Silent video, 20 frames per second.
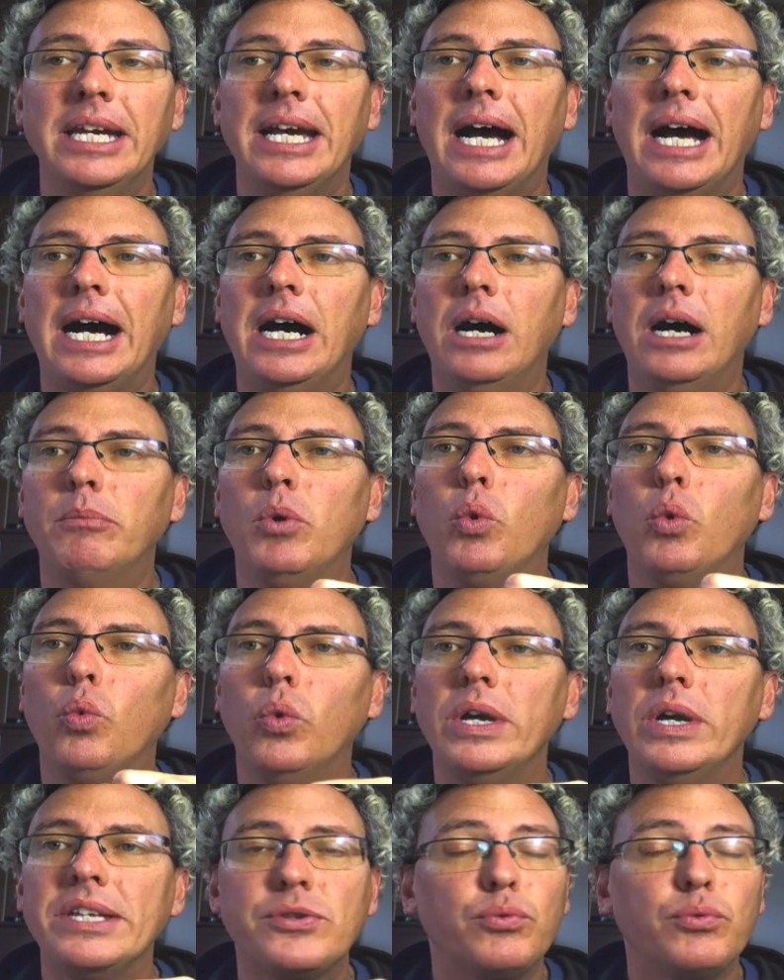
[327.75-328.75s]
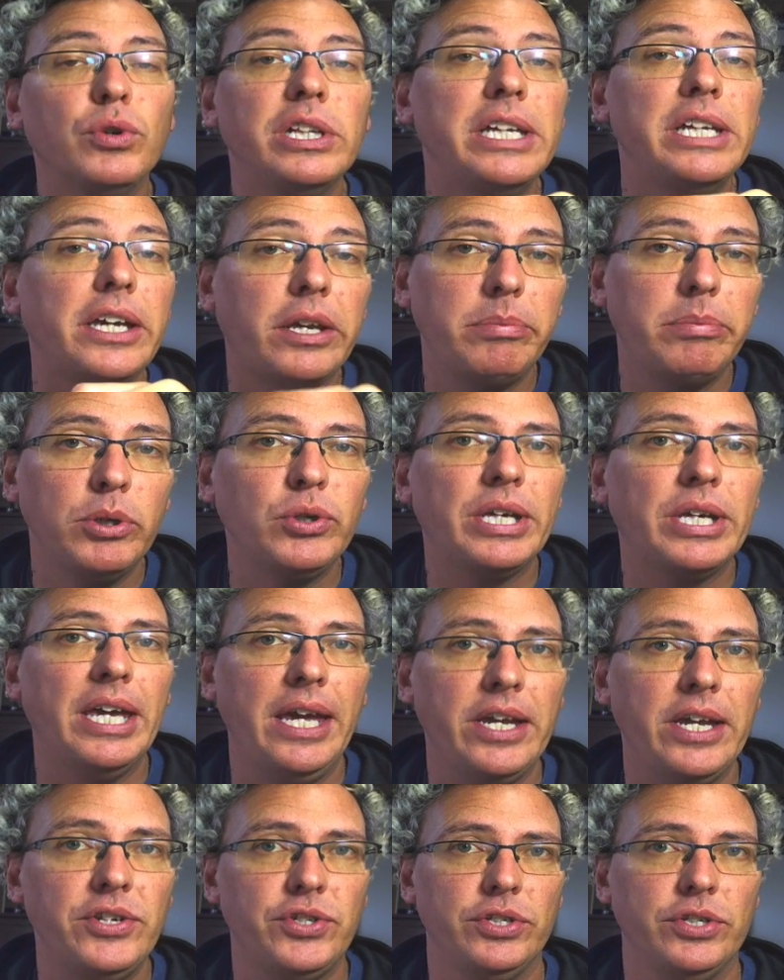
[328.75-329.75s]
Um, it's really a
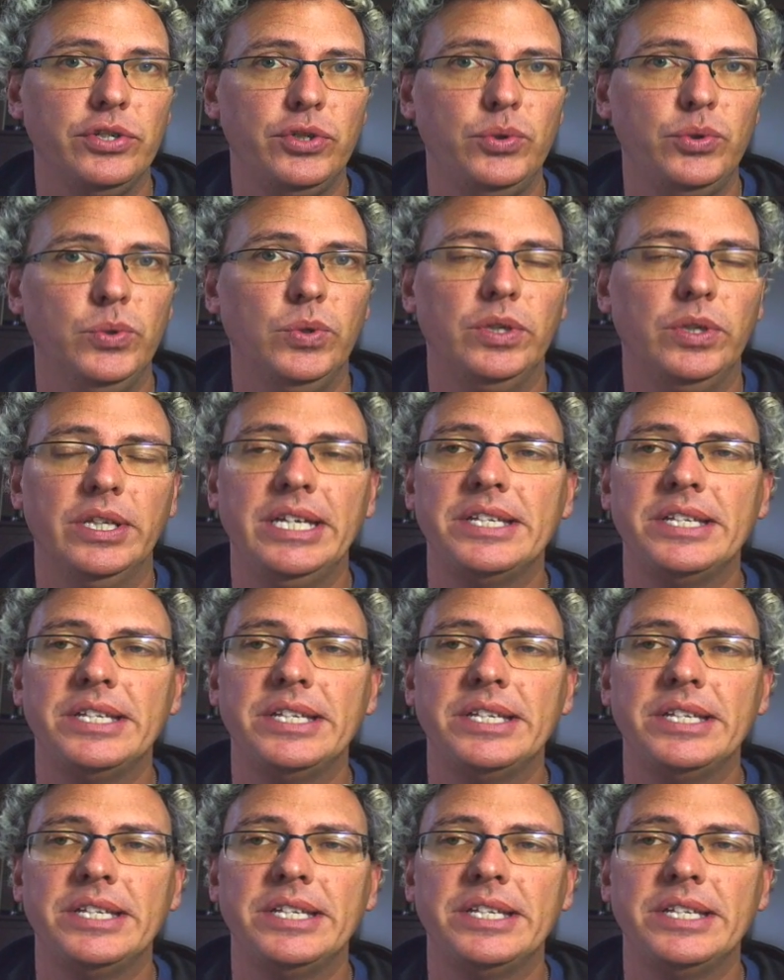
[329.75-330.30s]
communication tool.